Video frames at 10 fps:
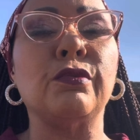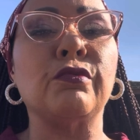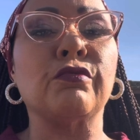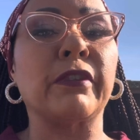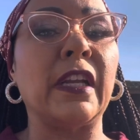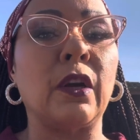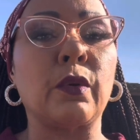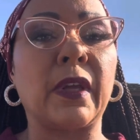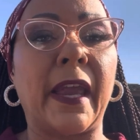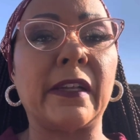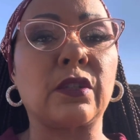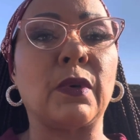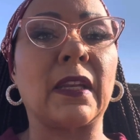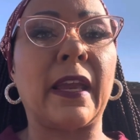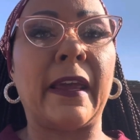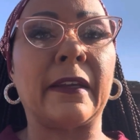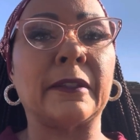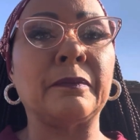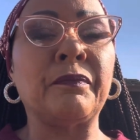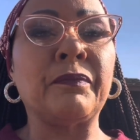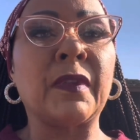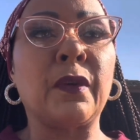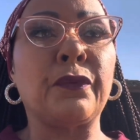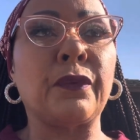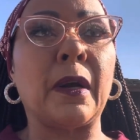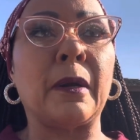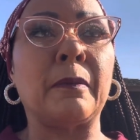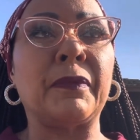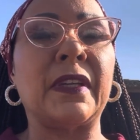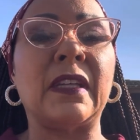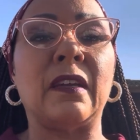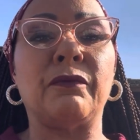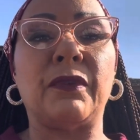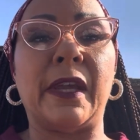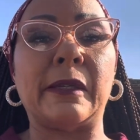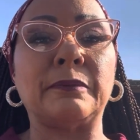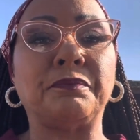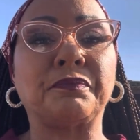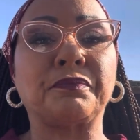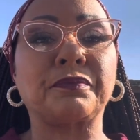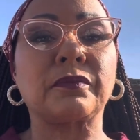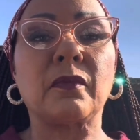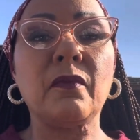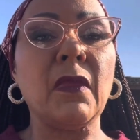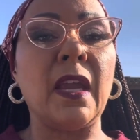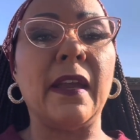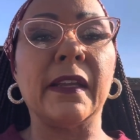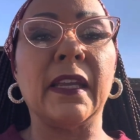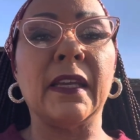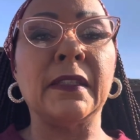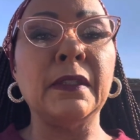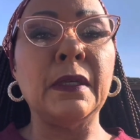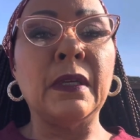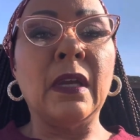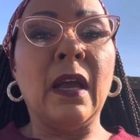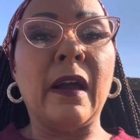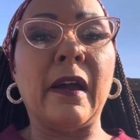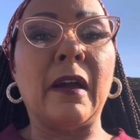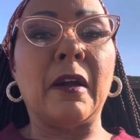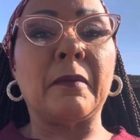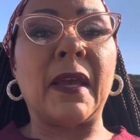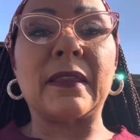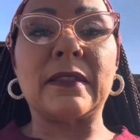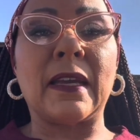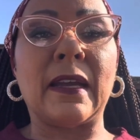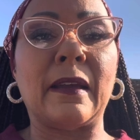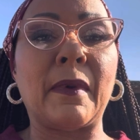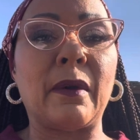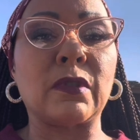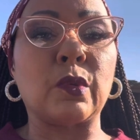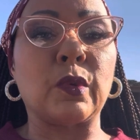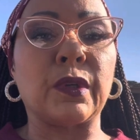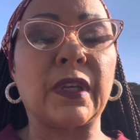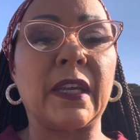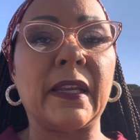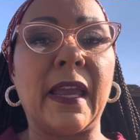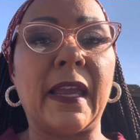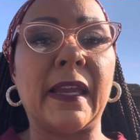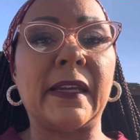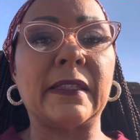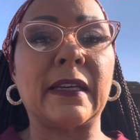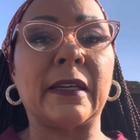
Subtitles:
relocate to Atlanta from the DMV? Again, at the time I was working, and